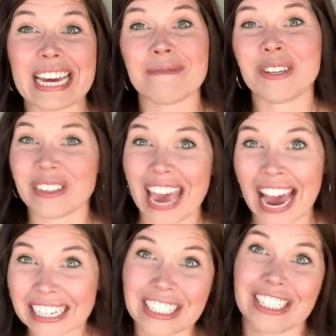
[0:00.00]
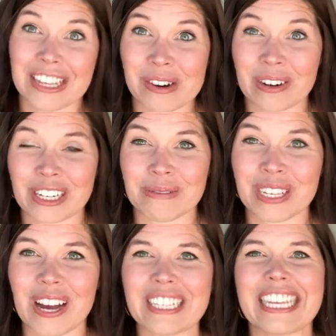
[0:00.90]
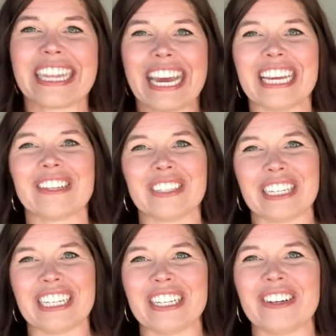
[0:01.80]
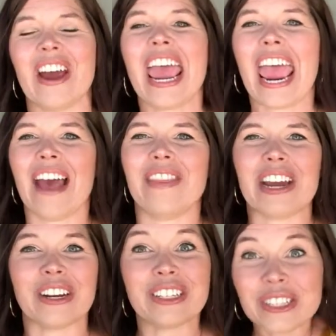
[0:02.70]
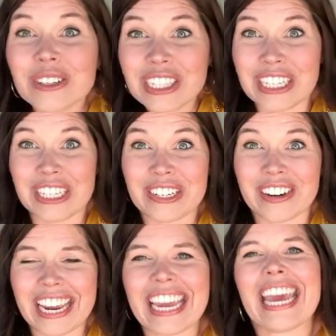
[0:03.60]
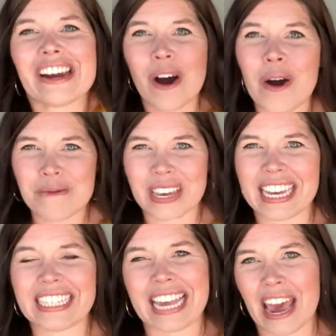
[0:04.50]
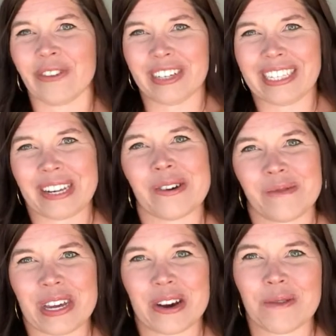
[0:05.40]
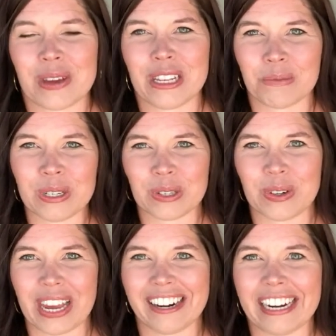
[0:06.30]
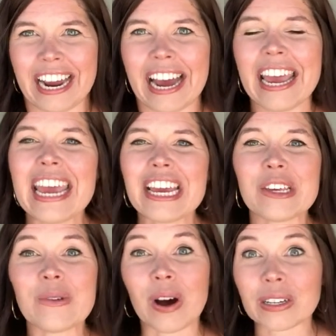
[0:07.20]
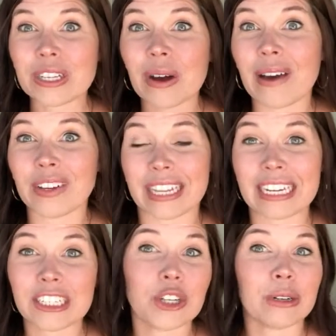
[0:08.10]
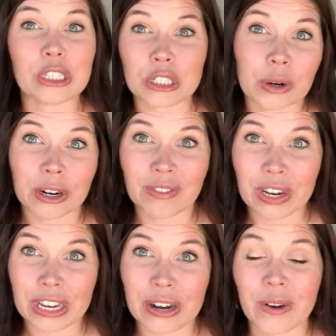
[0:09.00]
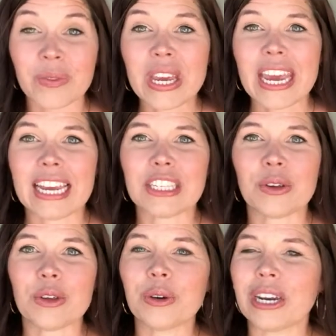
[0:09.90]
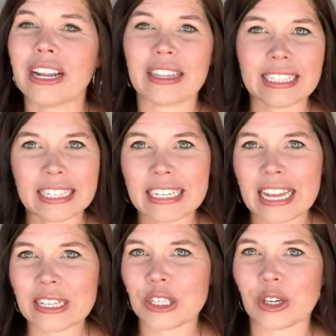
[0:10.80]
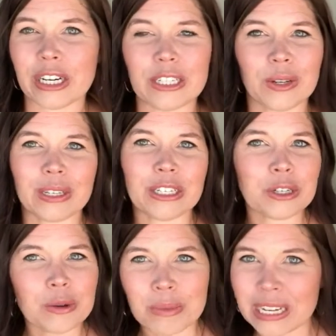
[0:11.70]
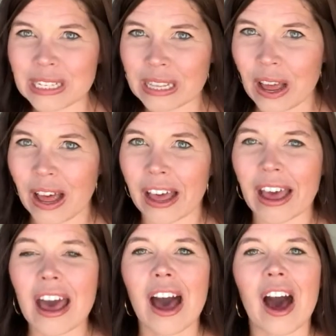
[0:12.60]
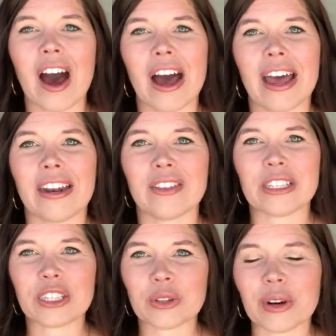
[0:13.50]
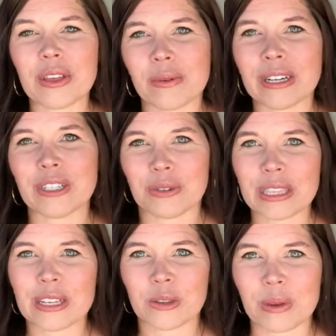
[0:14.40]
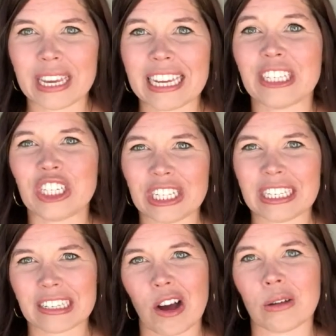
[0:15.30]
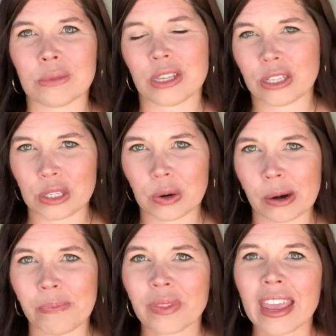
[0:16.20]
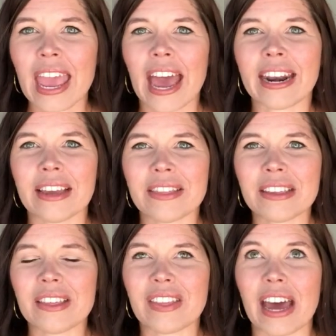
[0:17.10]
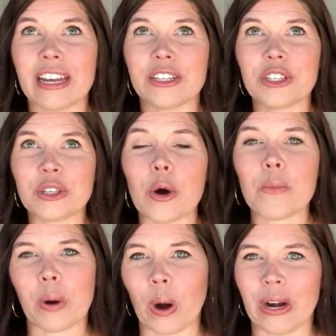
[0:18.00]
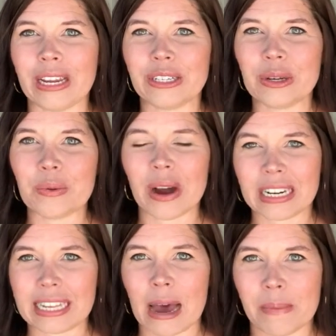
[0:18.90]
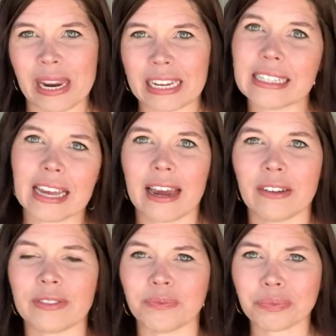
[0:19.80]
them do the actions to their worship songs that they used to do and they are used to doing in Hope Kids every single week, Hope Kids preschool area. You also have a link to a story video. And so you can listen to that story. It's only two minutes long on the story that we are doing this week is Jesus Calms the Storm. And I think that that is so pertinent to what is happening inside of